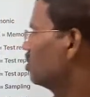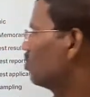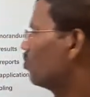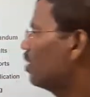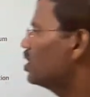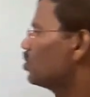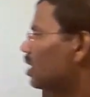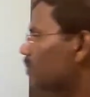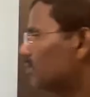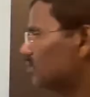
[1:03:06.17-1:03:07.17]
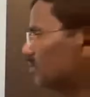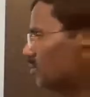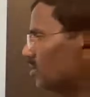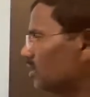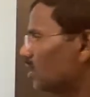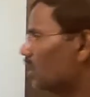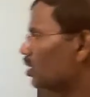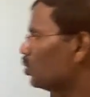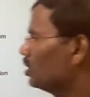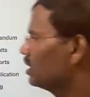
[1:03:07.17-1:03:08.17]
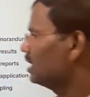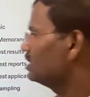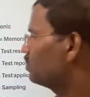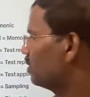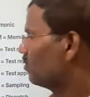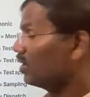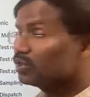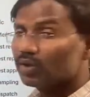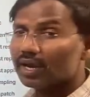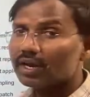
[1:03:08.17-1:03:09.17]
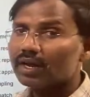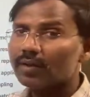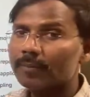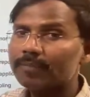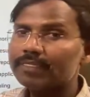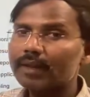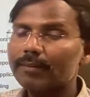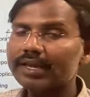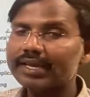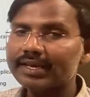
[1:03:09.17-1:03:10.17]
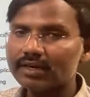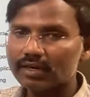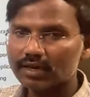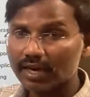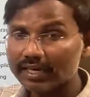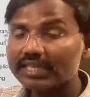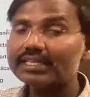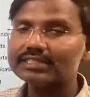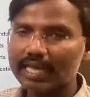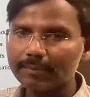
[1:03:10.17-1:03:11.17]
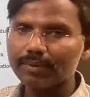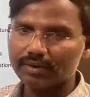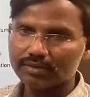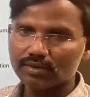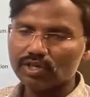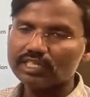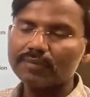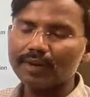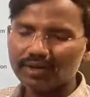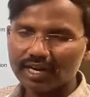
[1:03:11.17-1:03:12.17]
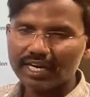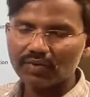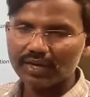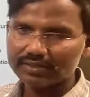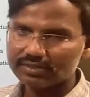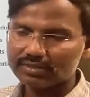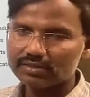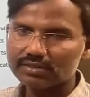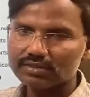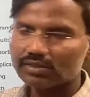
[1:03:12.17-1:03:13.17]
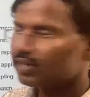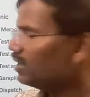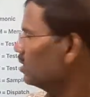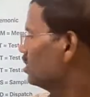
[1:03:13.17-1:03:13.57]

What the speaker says: Why you are doing the why you are making collecting the sample. Okay, that particular device. Okay,